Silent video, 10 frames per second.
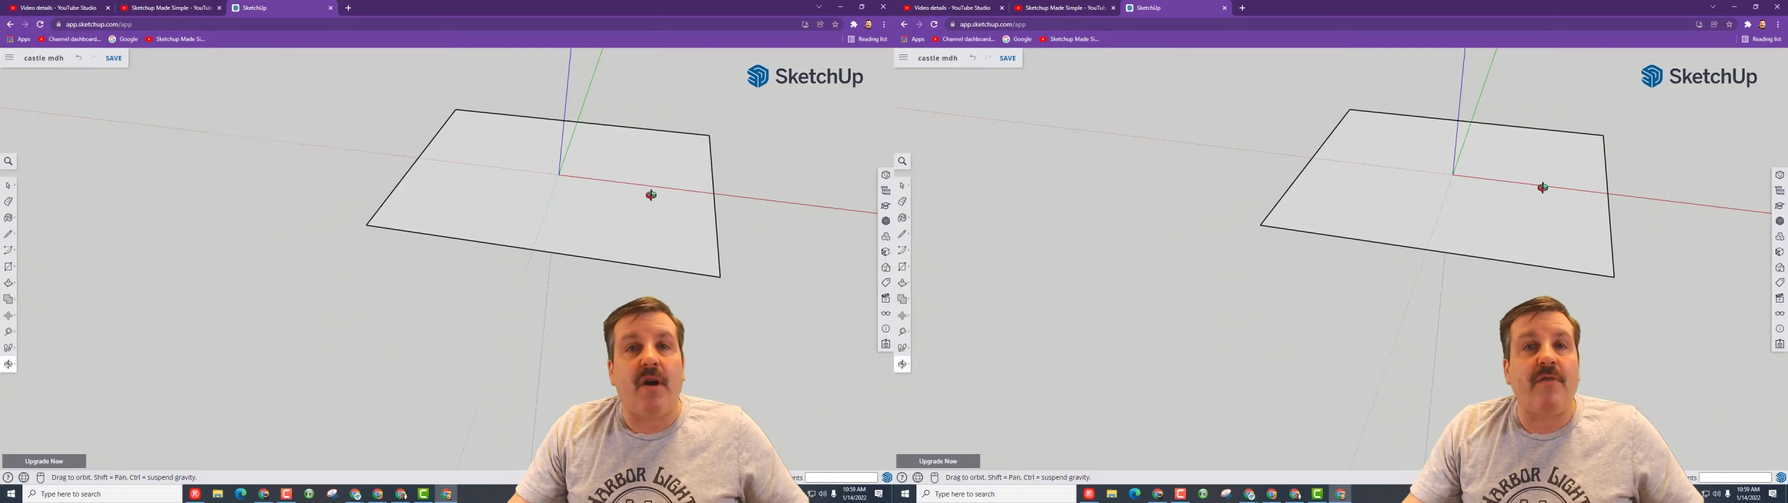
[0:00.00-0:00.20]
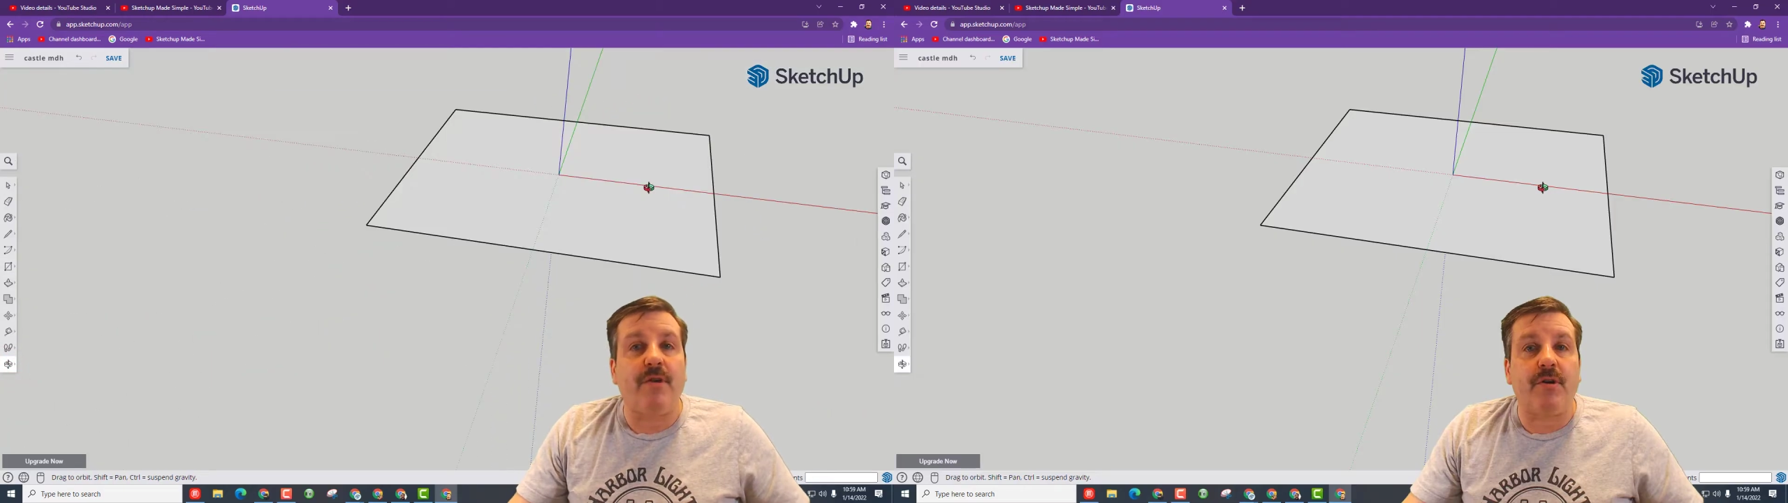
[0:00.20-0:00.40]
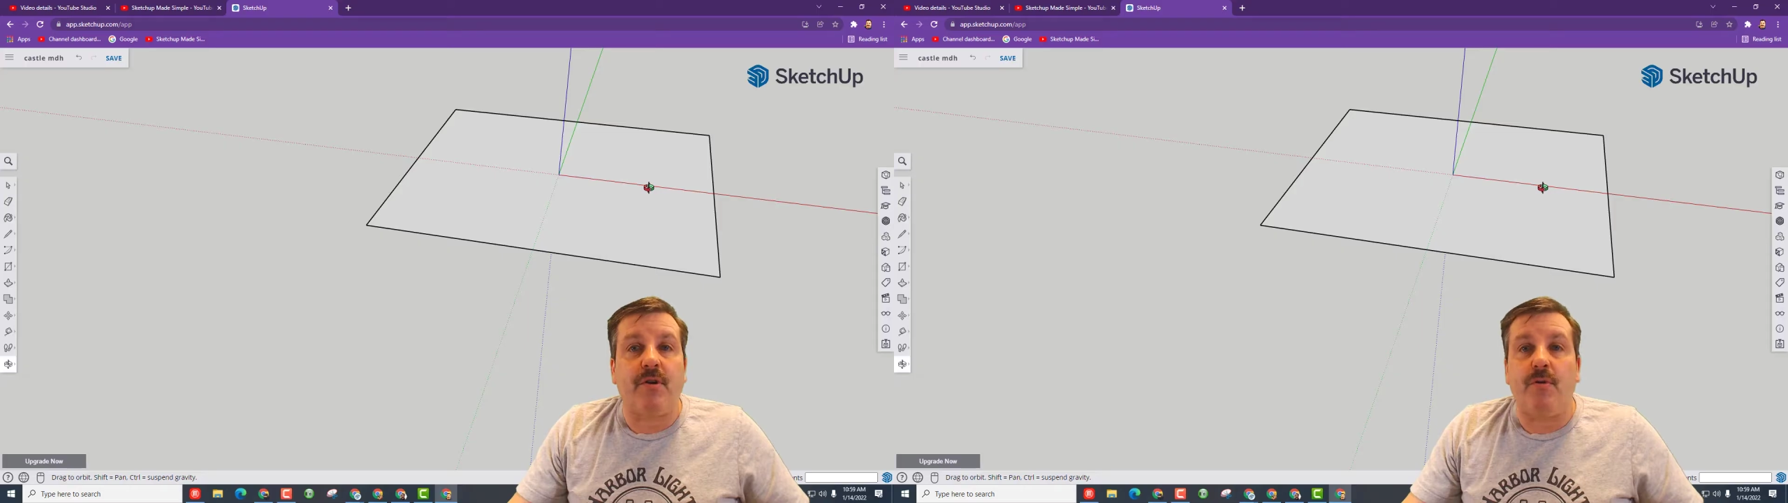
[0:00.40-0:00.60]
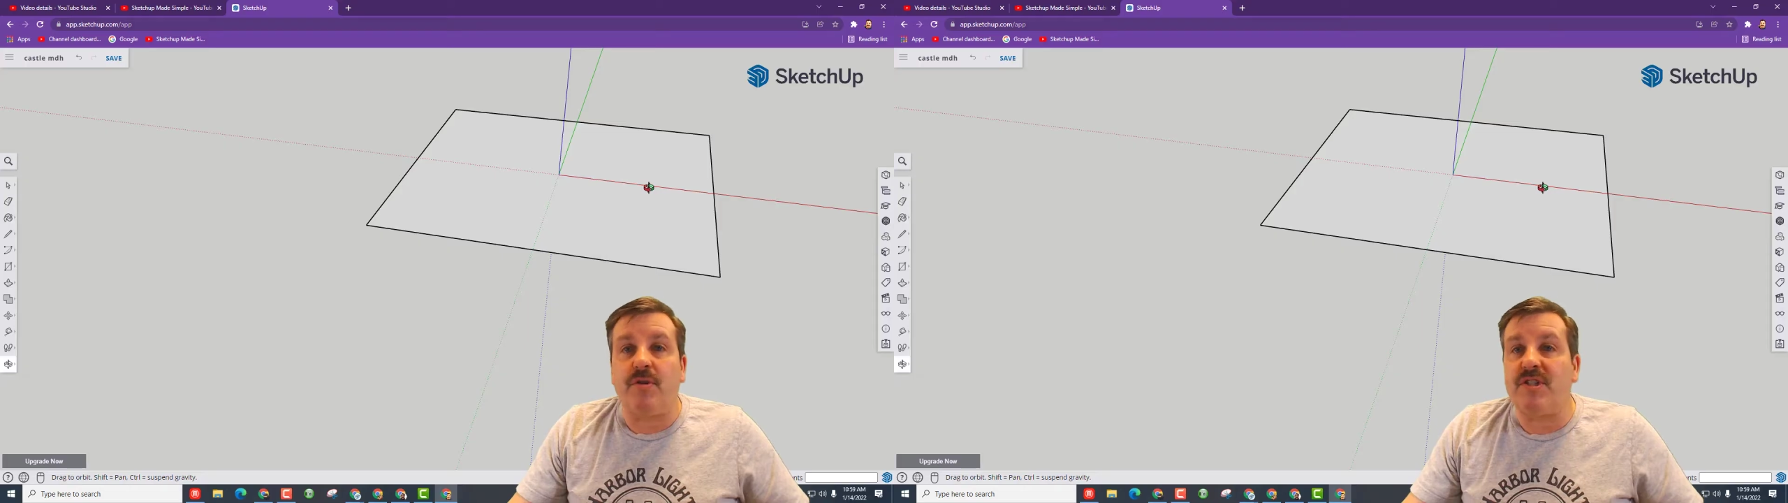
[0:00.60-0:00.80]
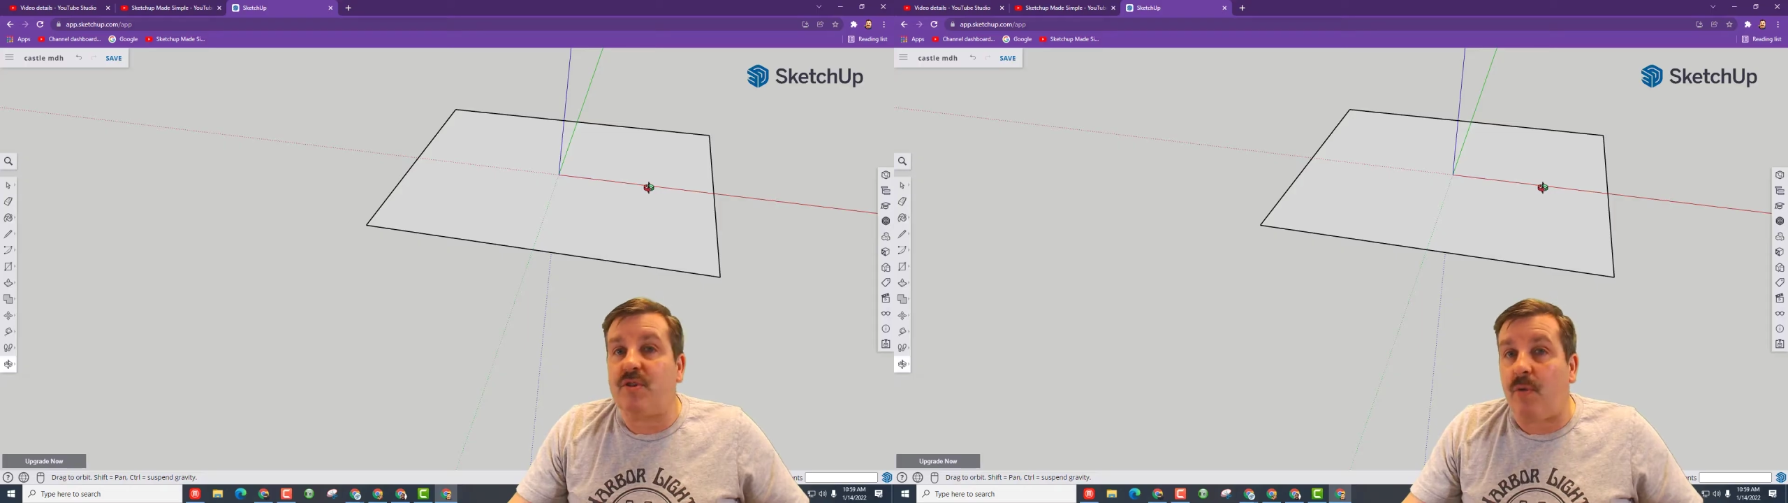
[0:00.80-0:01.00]
of your
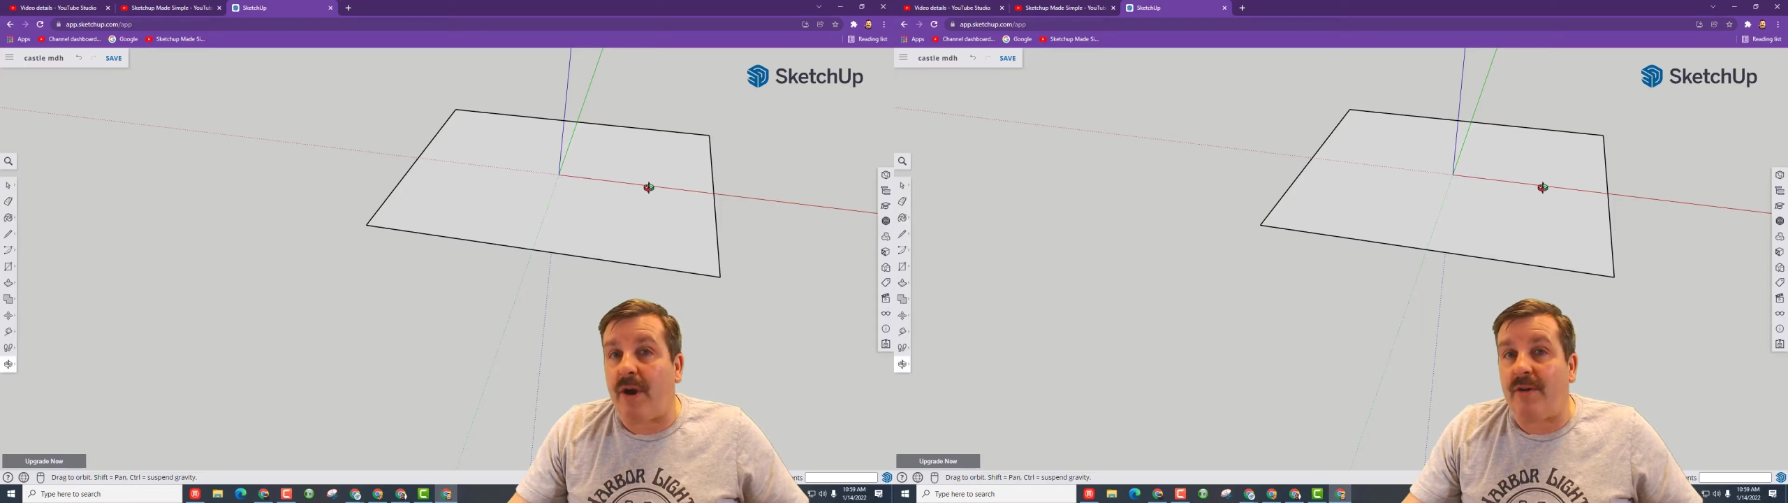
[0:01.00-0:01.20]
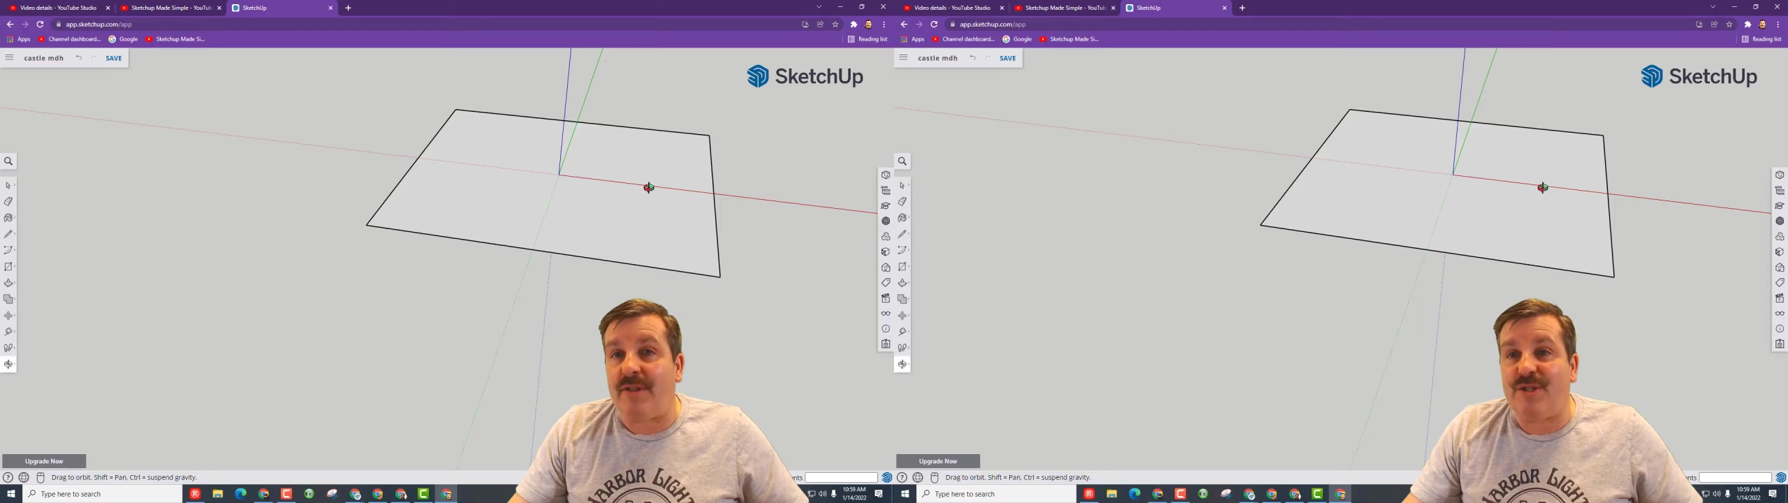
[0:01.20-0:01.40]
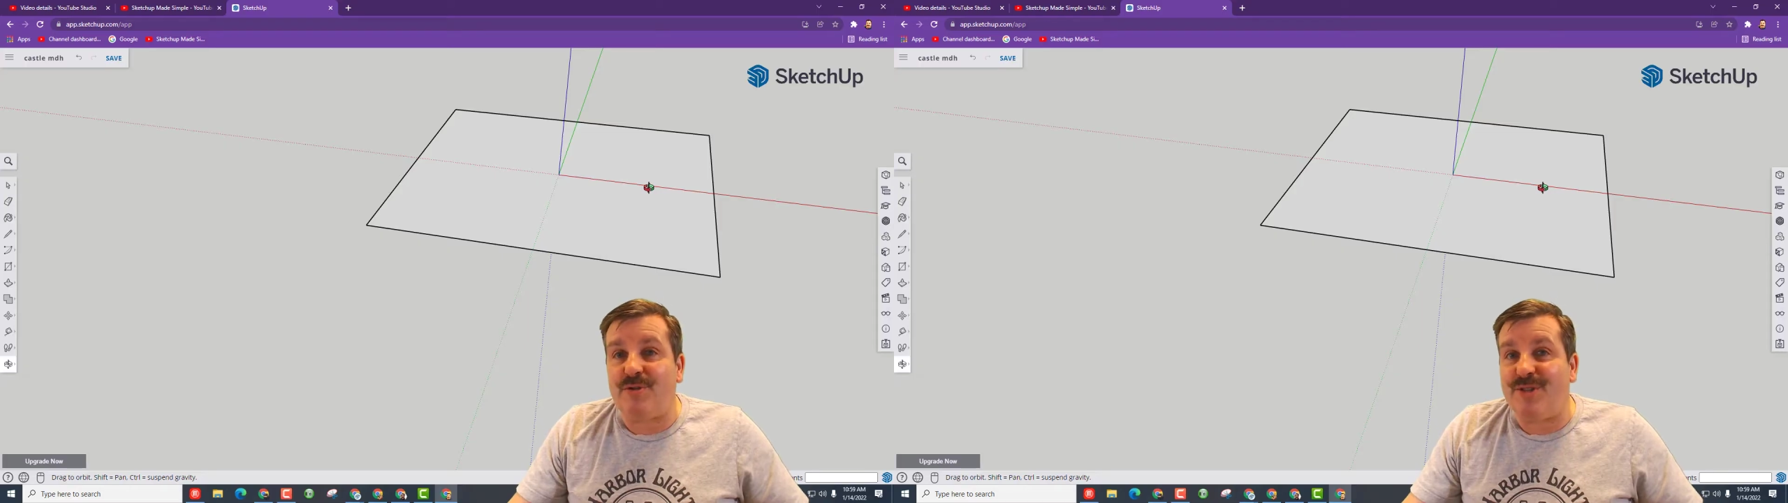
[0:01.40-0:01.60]
cool square that